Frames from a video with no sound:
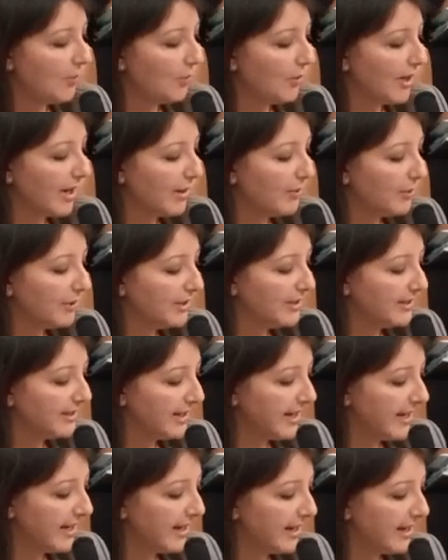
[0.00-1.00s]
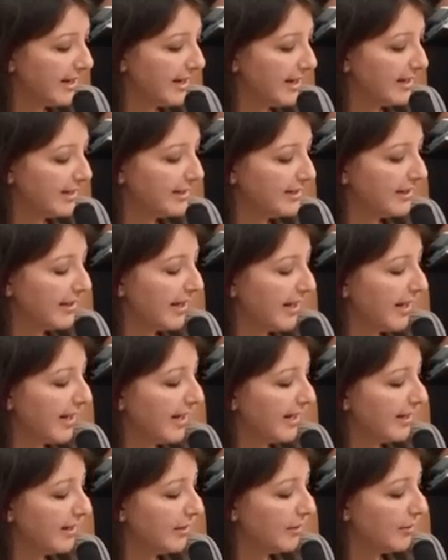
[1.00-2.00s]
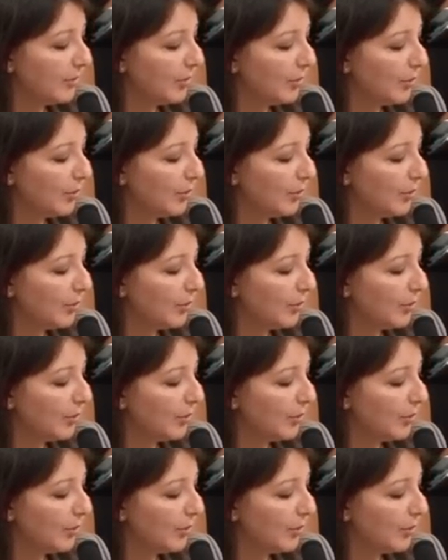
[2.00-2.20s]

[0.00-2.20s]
What I would say is that